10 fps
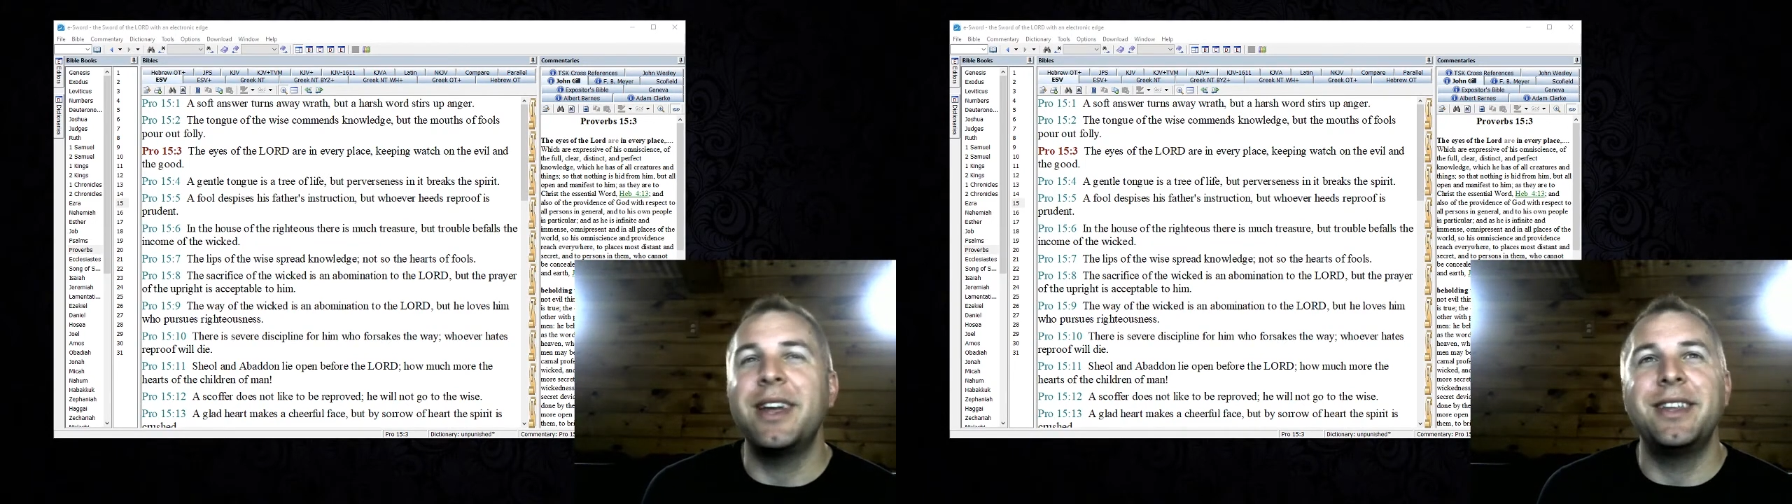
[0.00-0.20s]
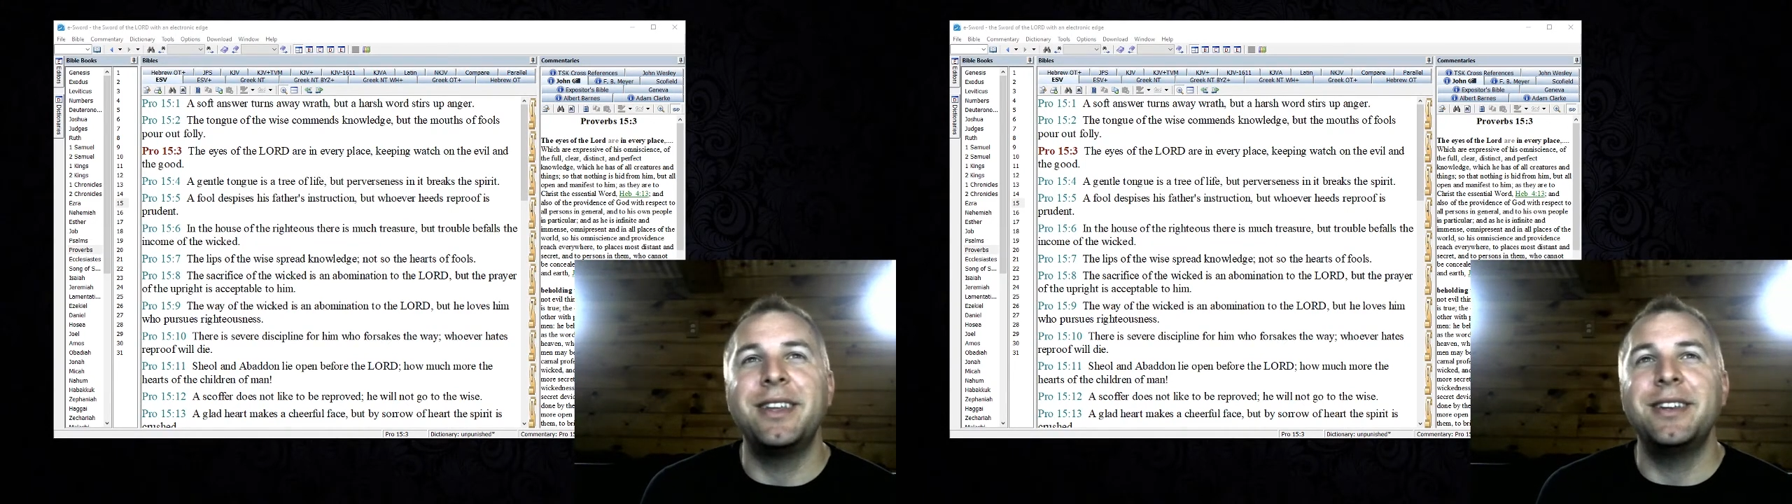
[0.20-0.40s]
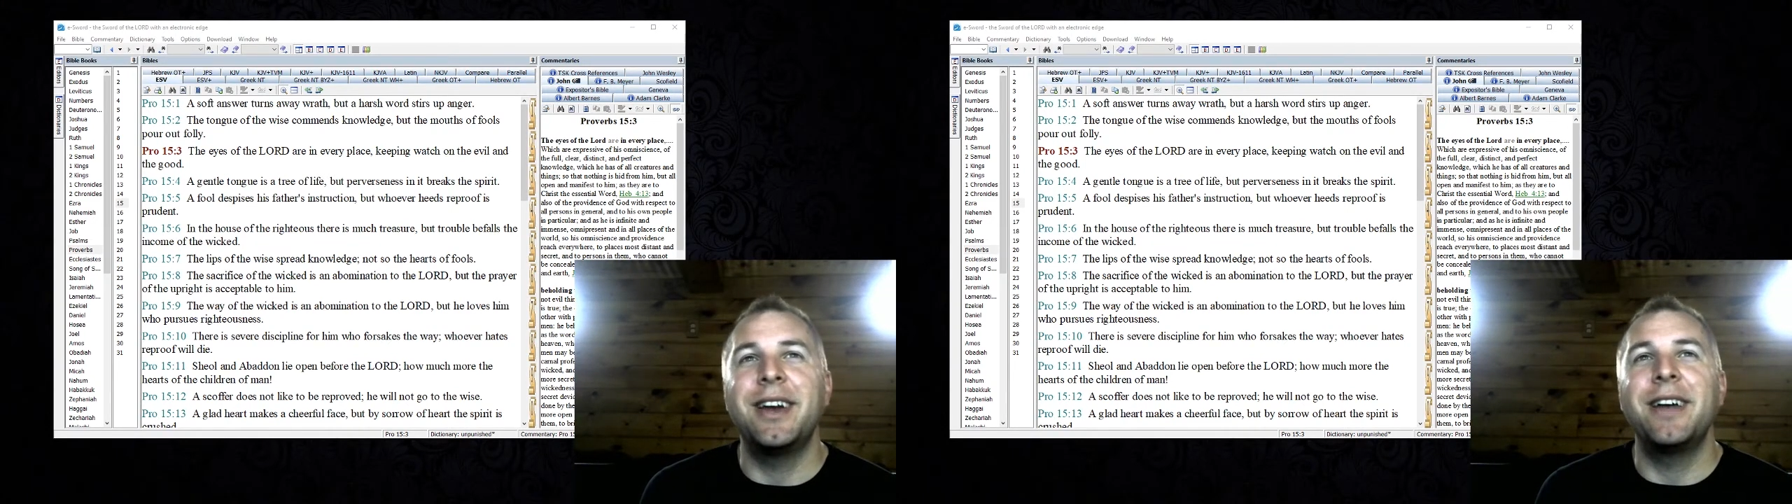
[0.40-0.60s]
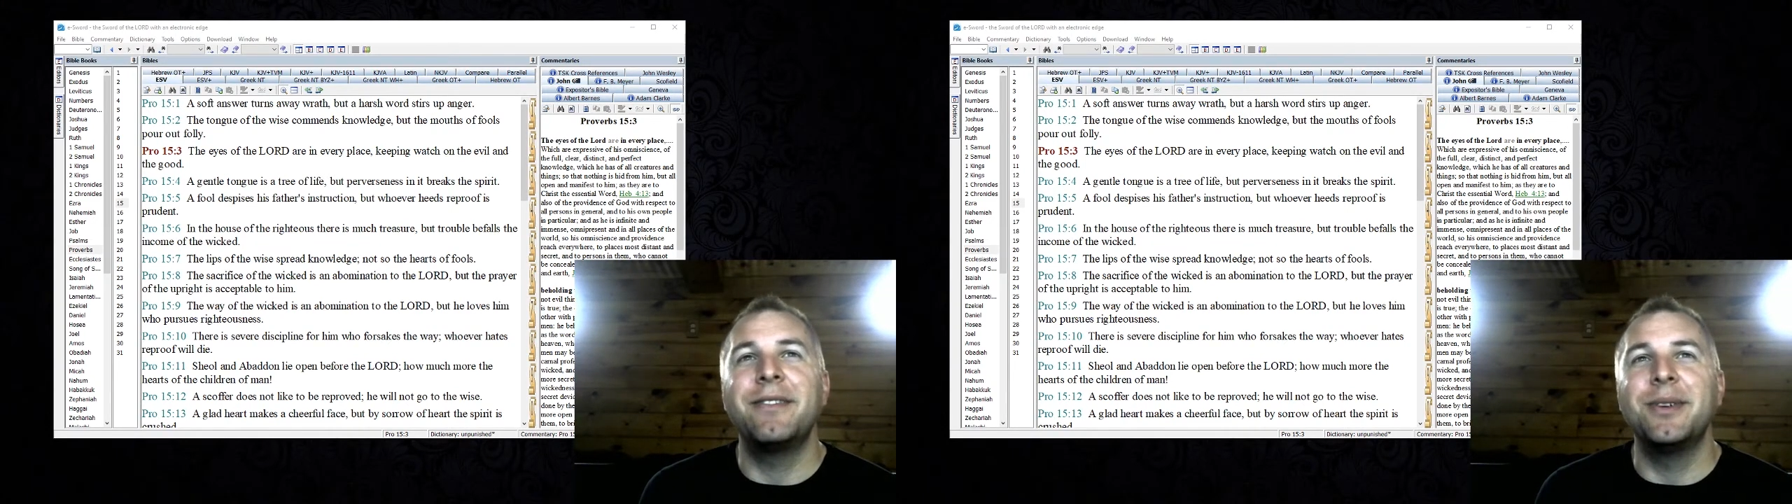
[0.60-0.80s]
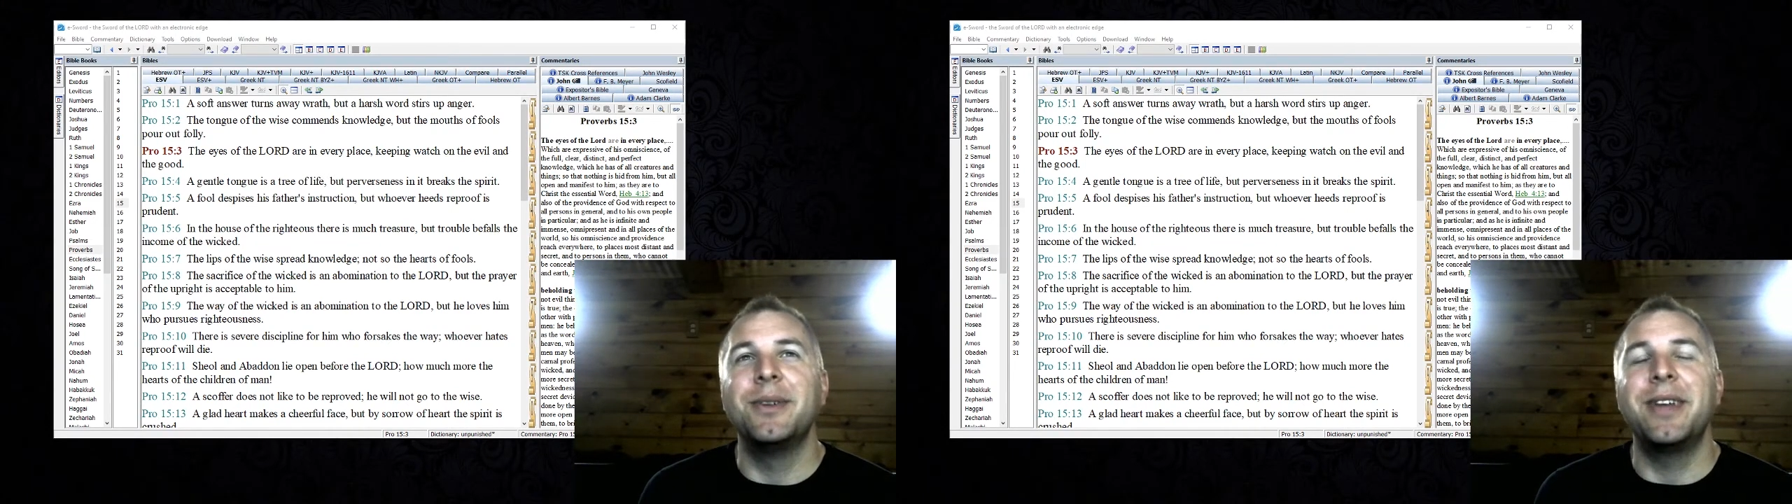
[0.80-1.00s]
and then die of
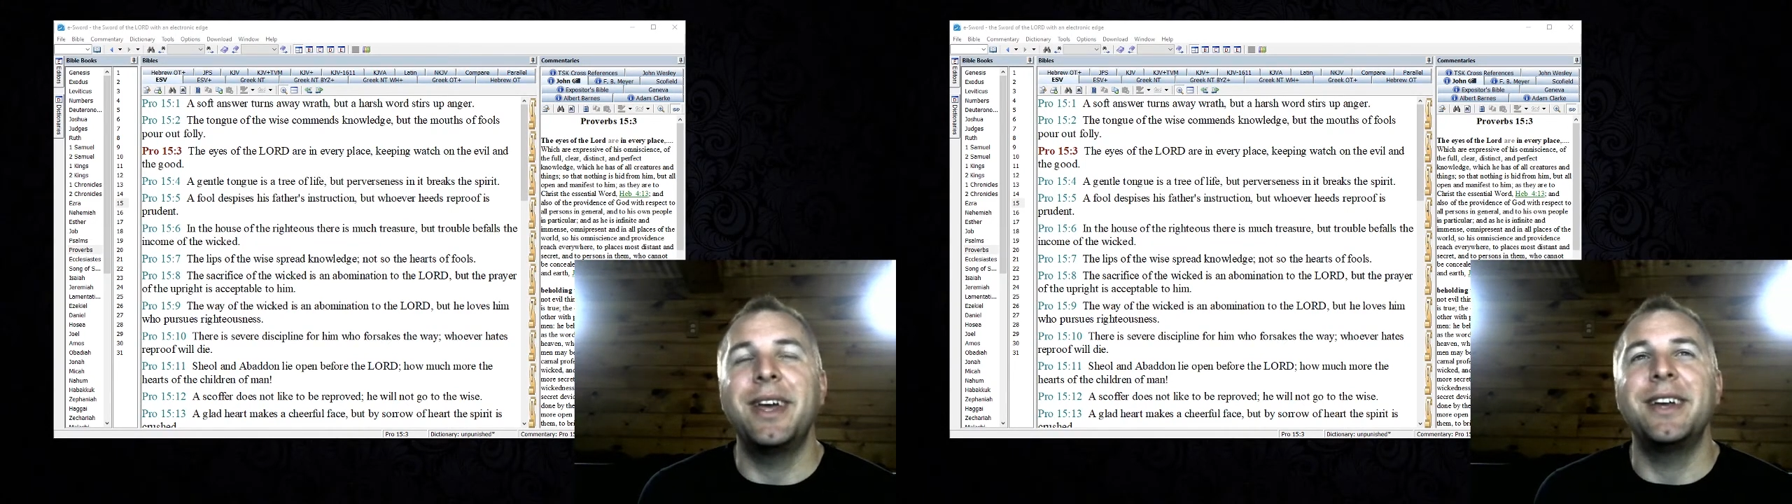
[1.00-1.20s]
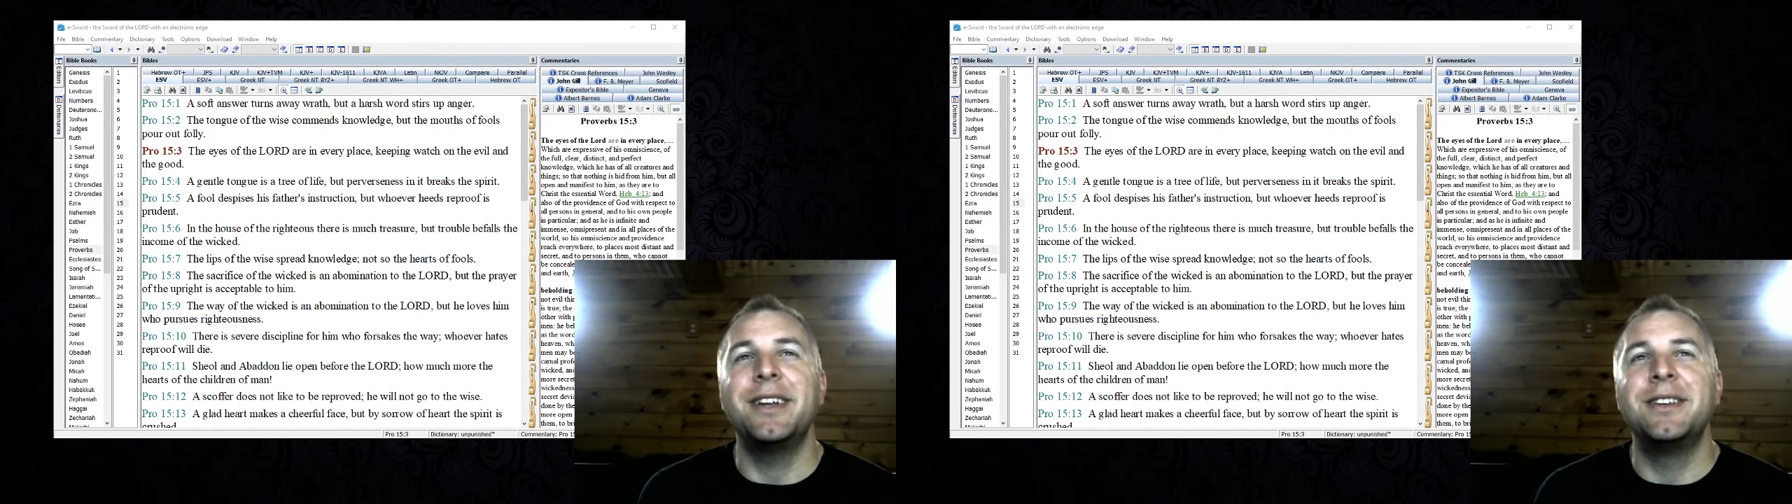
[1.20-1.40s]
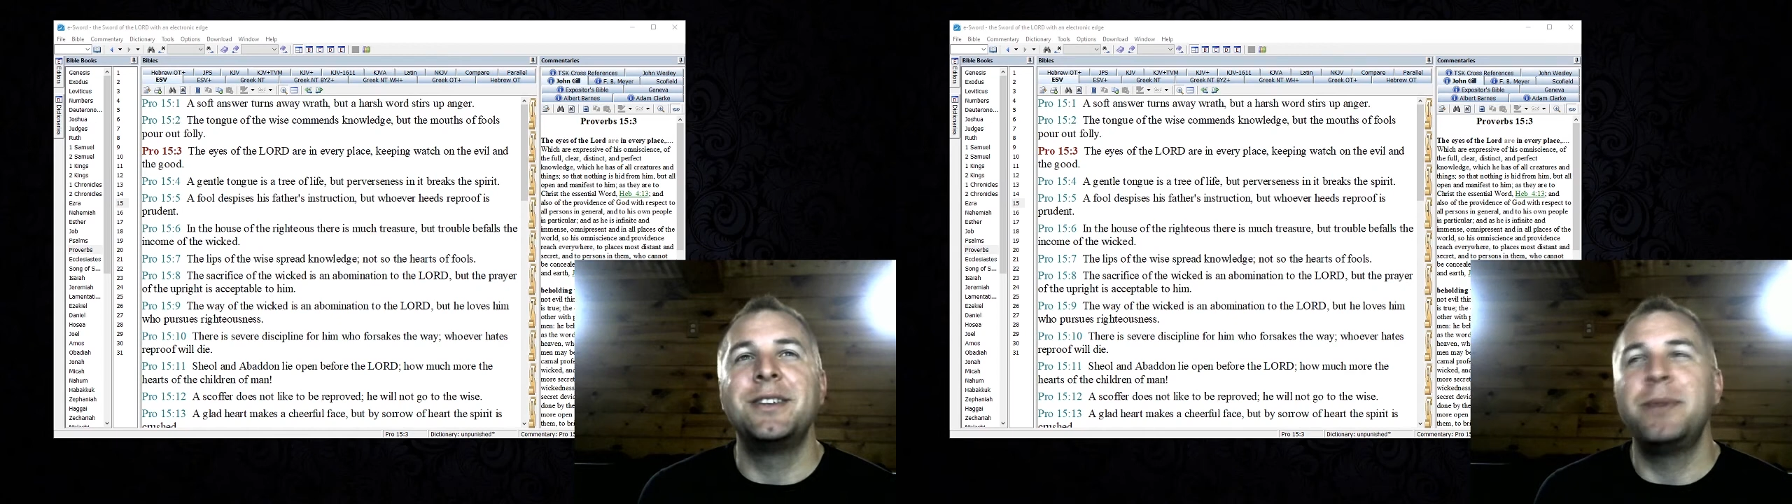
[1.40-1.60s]
old age